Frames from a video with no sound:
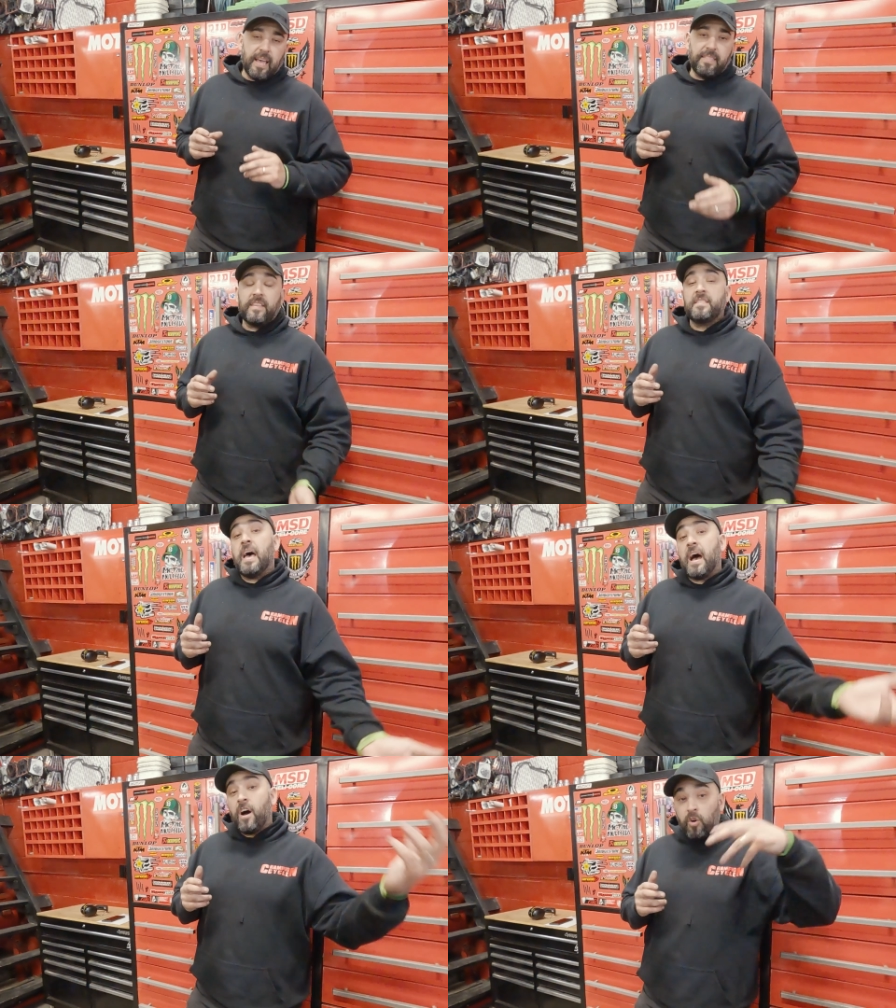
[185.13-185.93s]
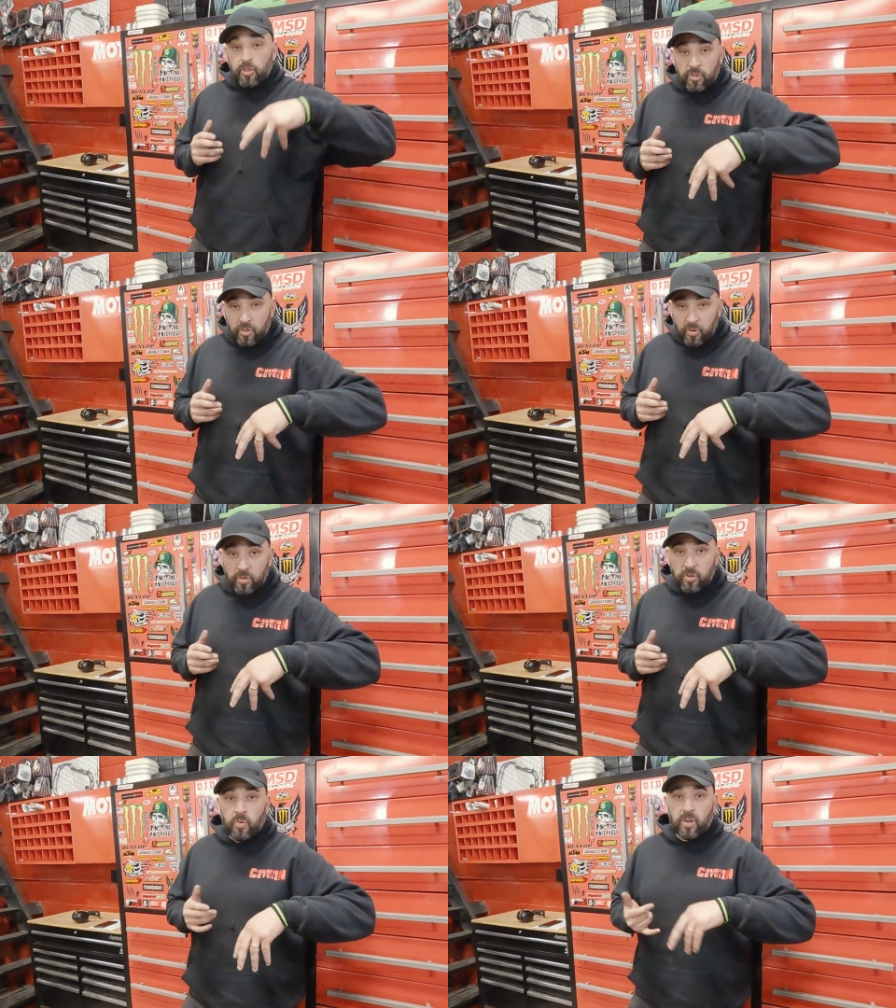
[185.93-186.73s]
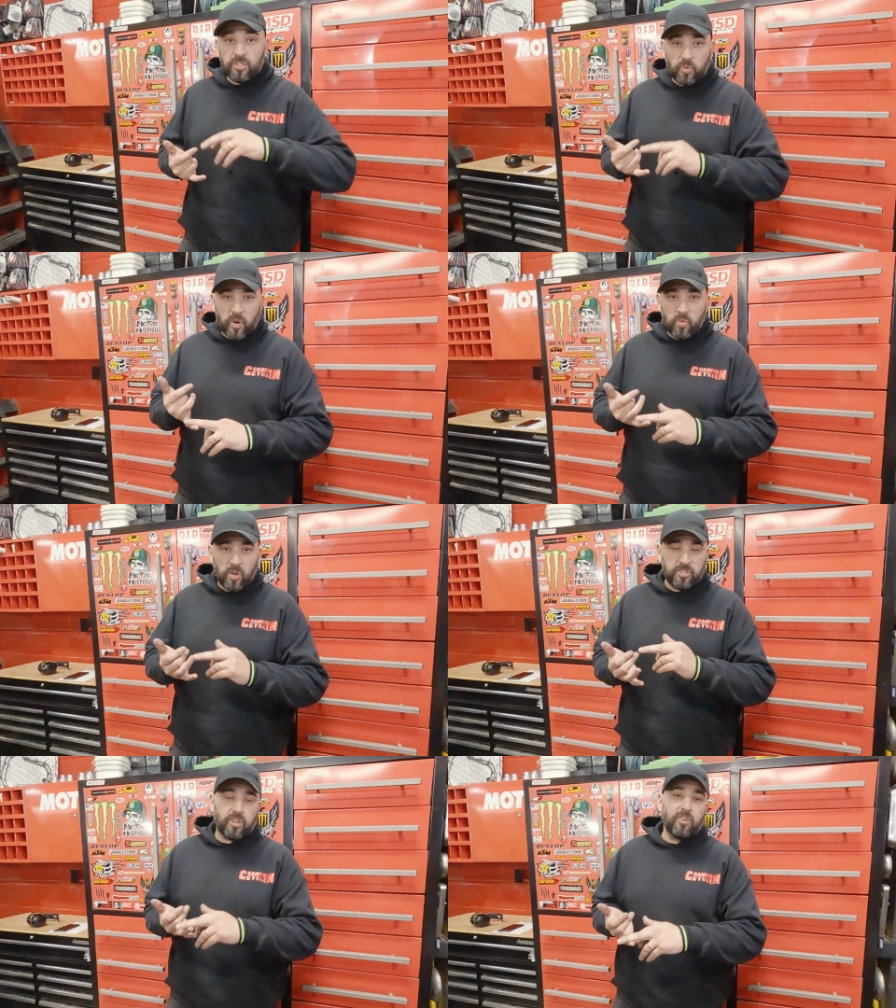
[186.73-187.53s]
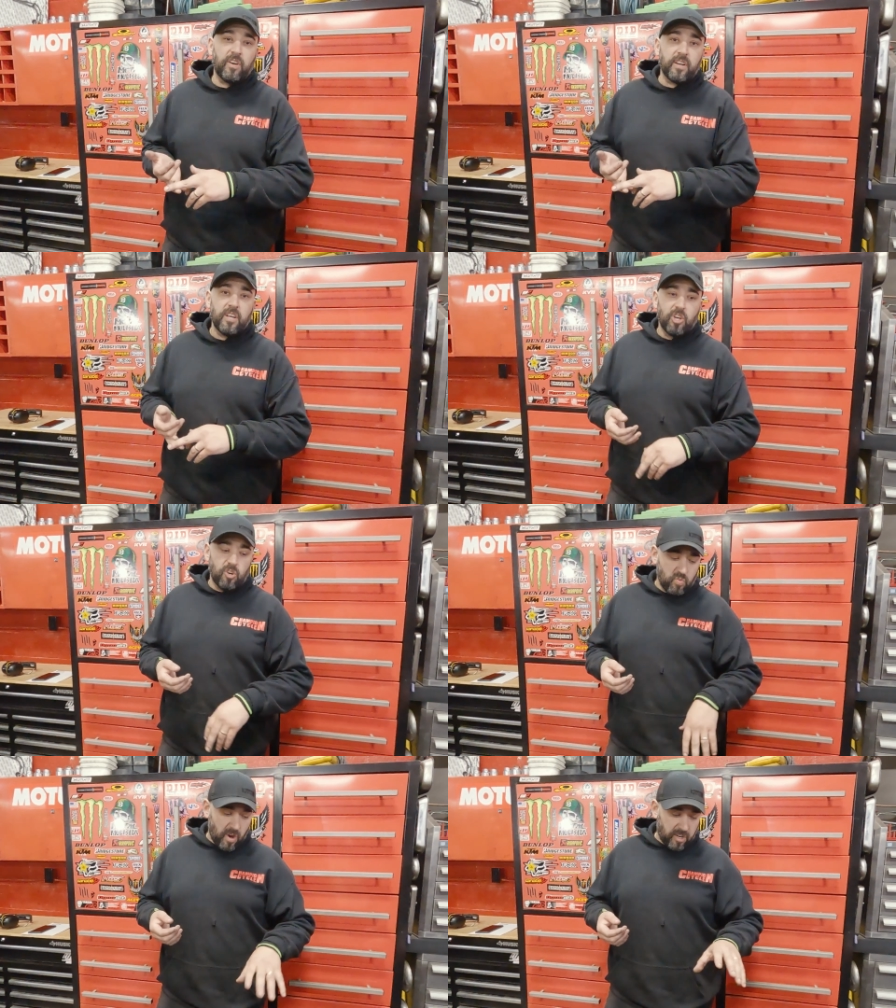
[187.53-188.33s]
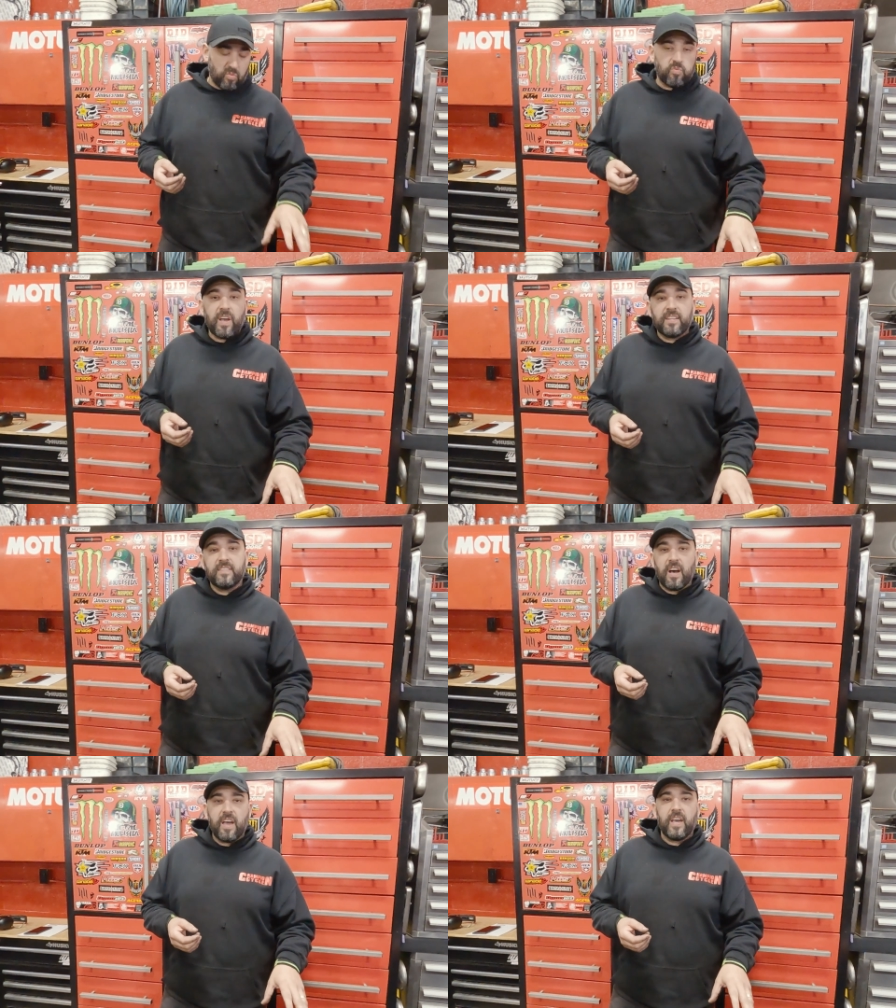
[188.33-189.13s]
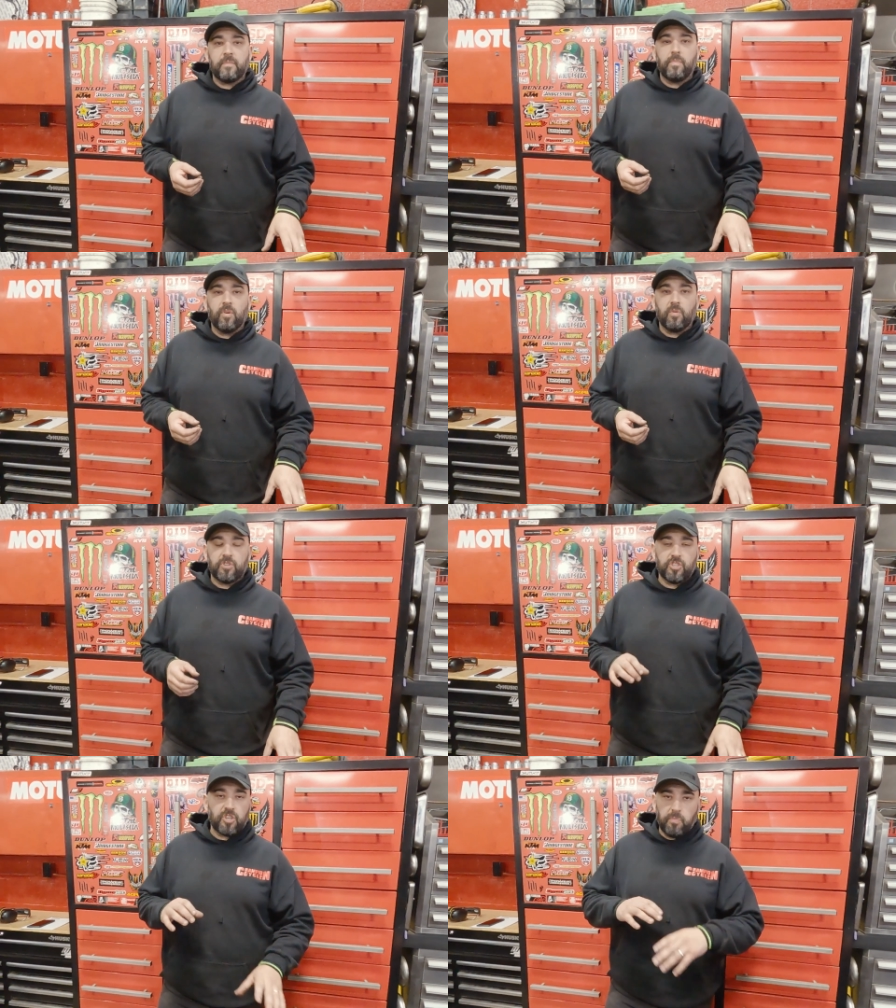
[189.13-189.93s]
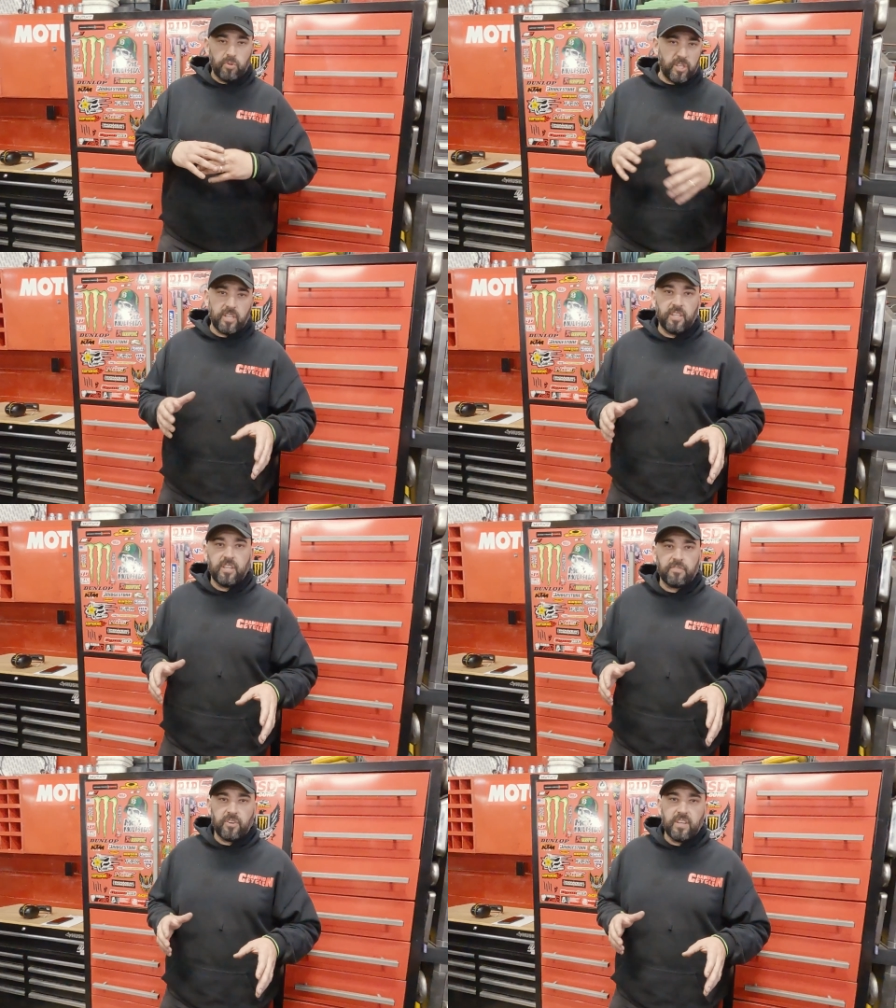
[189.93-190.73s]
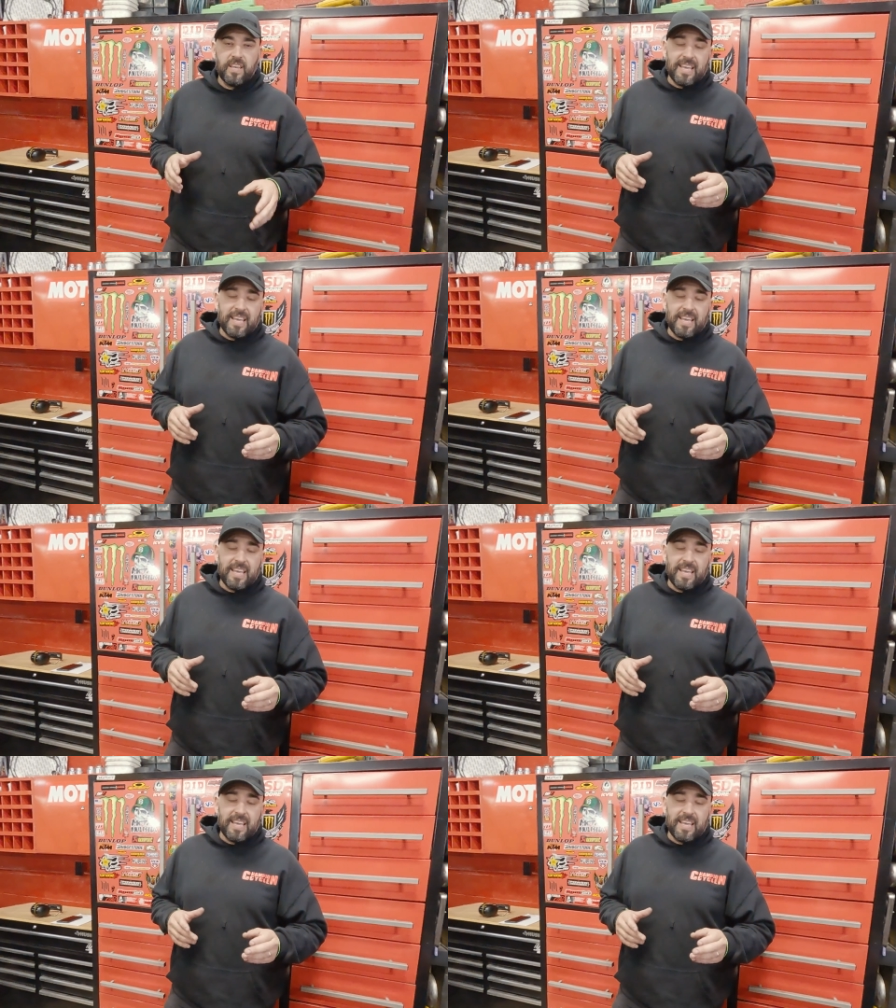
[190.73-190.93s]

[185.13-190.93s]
And then now the new ones, 21 to current, run a red diag port, which is completely different.